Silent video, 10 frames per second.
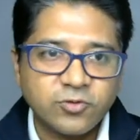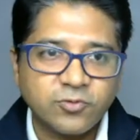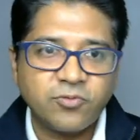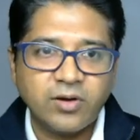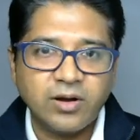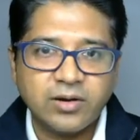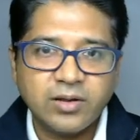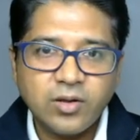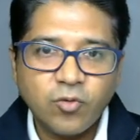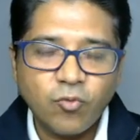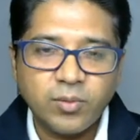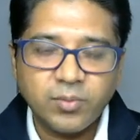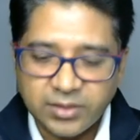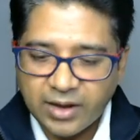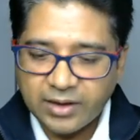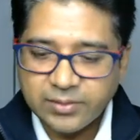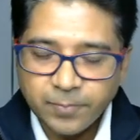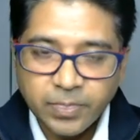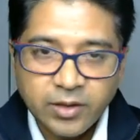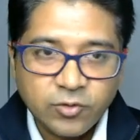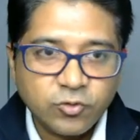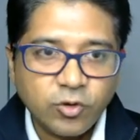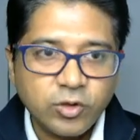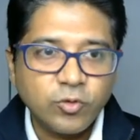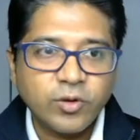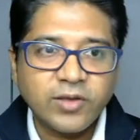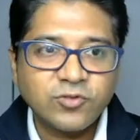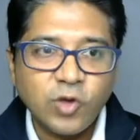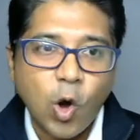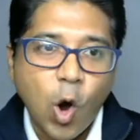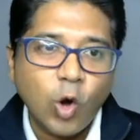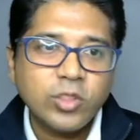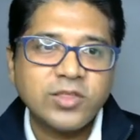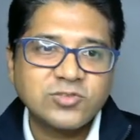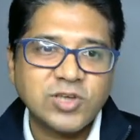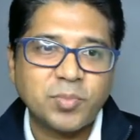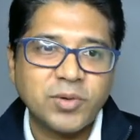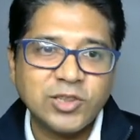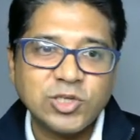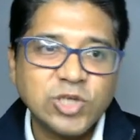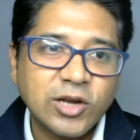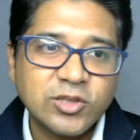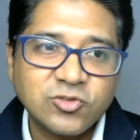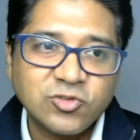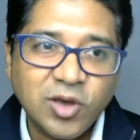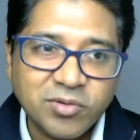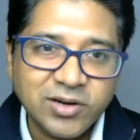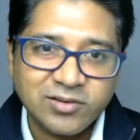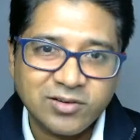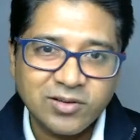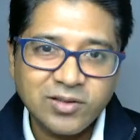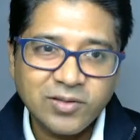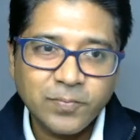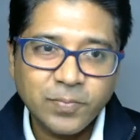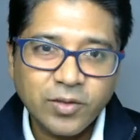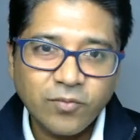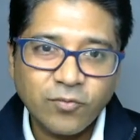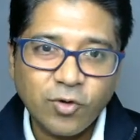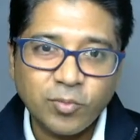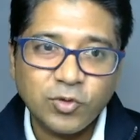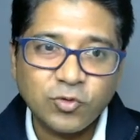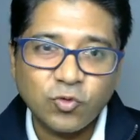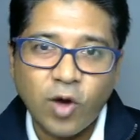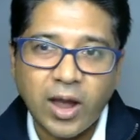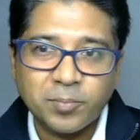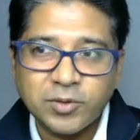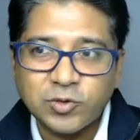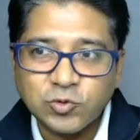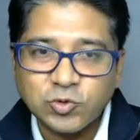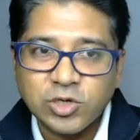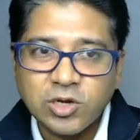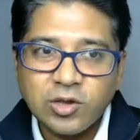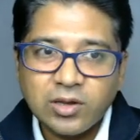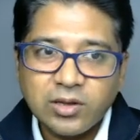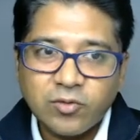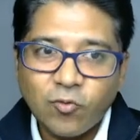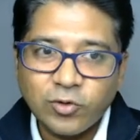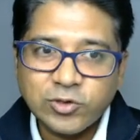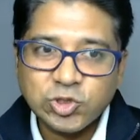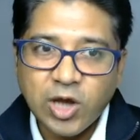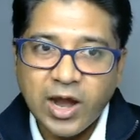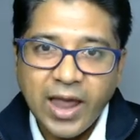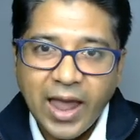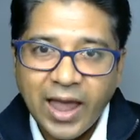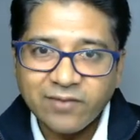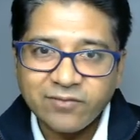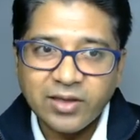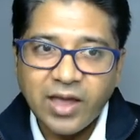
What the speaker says: field will be that. So you can see all the subnet. These are the subnet from the IP route which are having